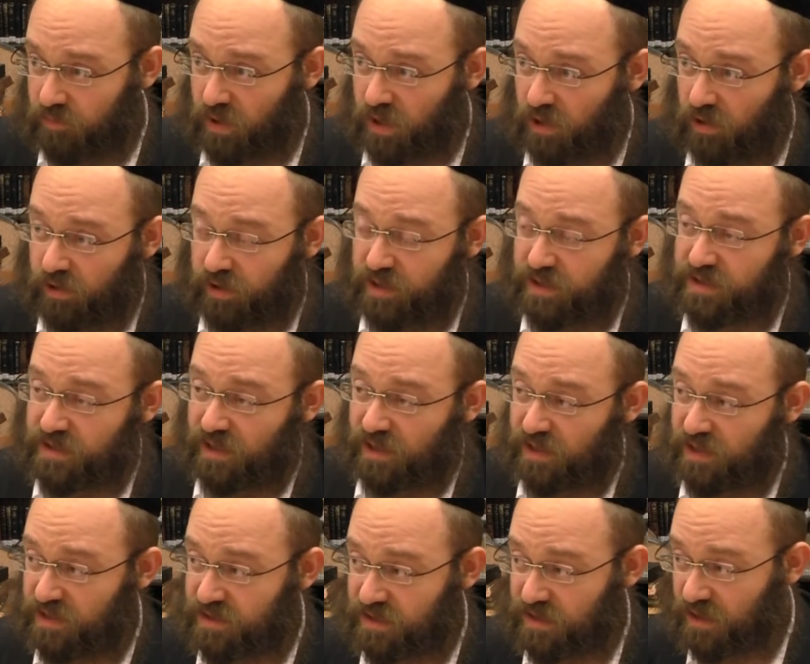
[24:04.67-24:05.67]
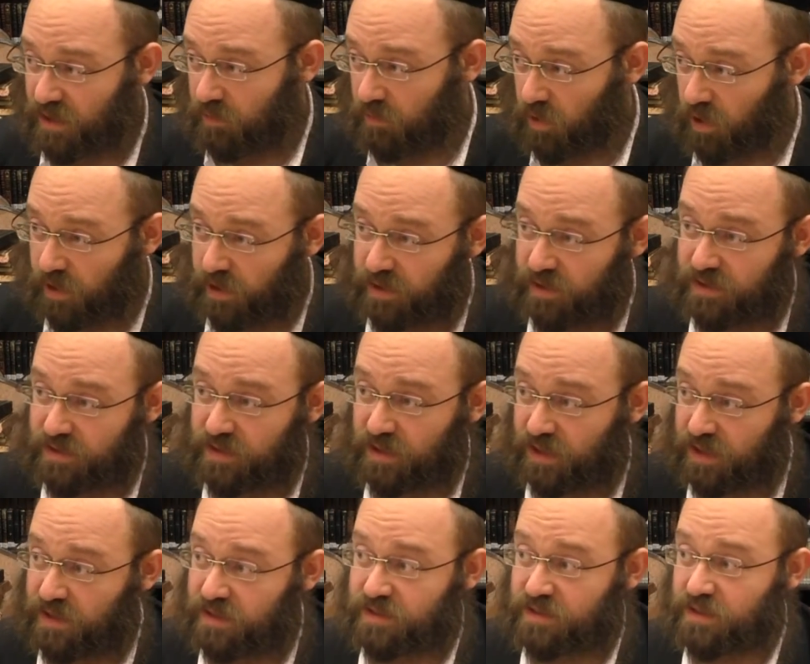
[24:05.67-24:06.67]
Machlokis and the Gis and the Gemara, and there's a
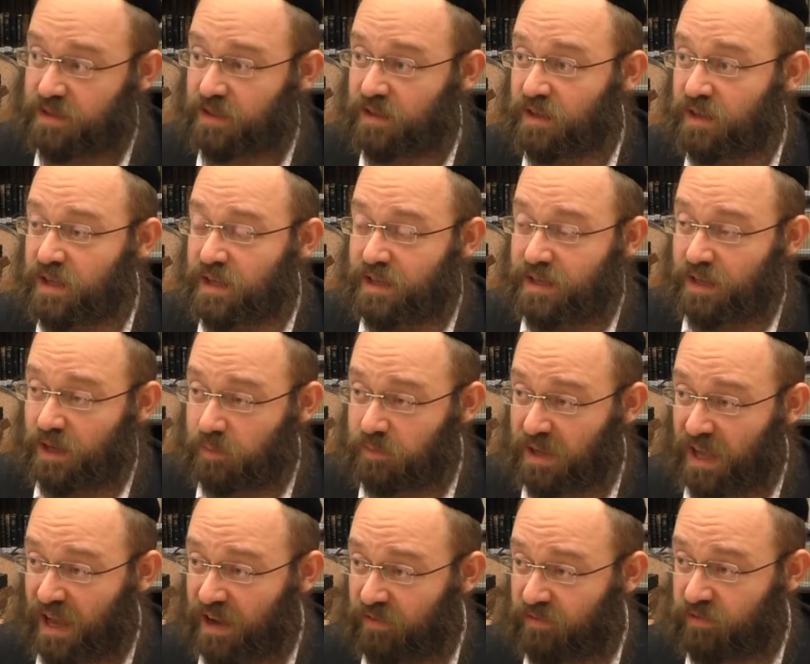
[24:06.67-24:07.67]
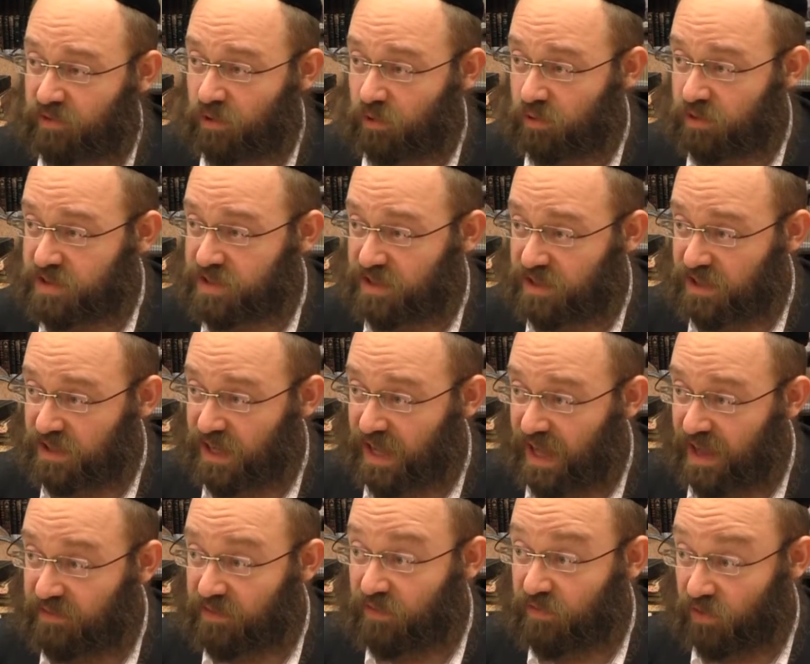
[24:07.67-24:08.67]
Gis that Reb and holds that you need to
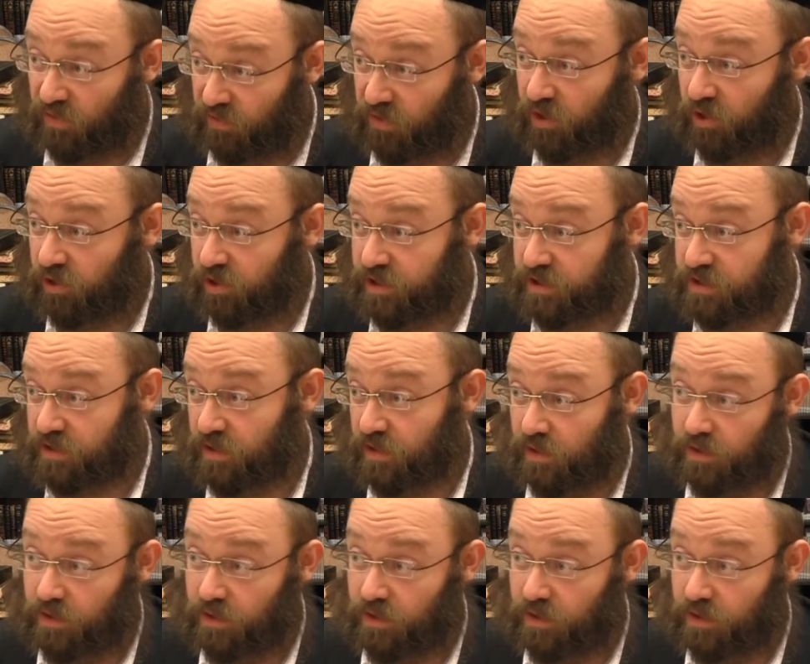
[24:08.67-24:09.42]
have a fifth kois.